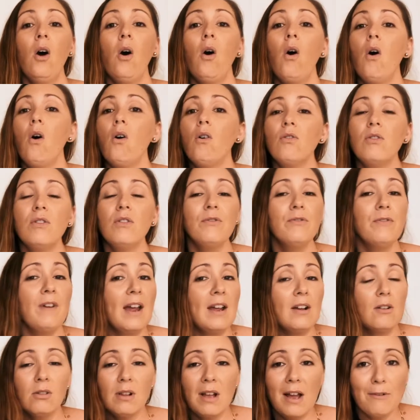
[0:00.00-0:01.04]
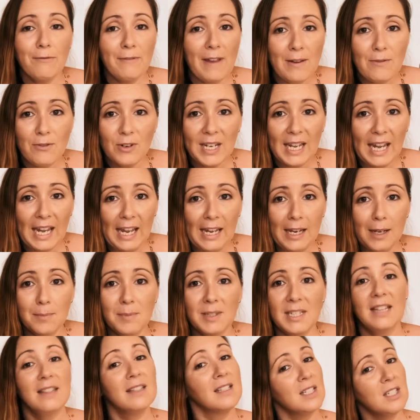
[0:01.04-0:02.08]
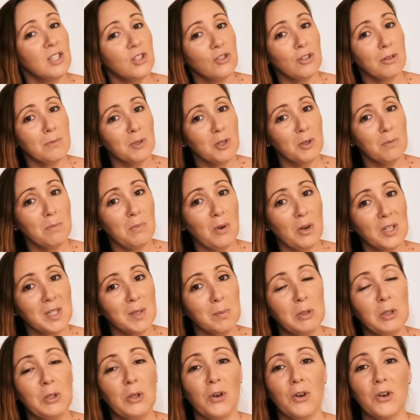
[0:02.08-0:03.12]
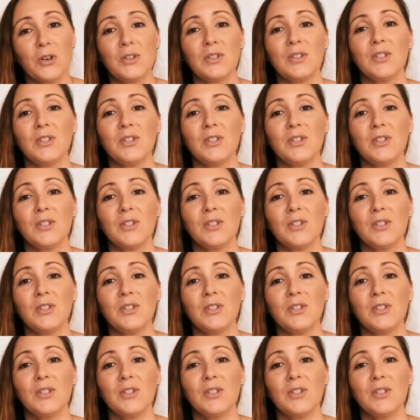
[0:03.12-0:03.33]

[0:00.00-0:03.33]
all our favorite games in the description box below,